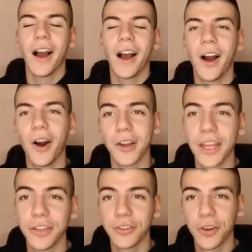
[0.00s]

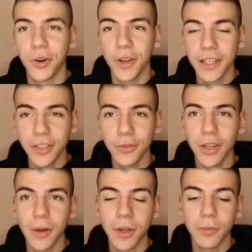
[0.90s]
Okay, so in this
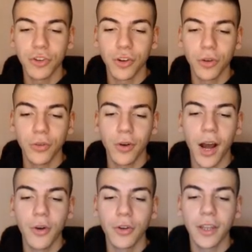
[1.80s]
video I'm going to be showing you
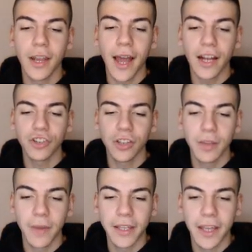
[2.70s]
how you can actually
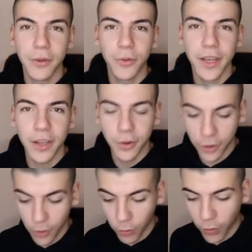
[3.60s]
make a video
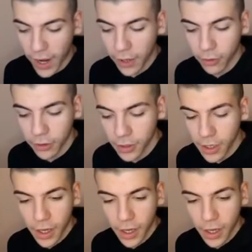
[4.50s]
go viral,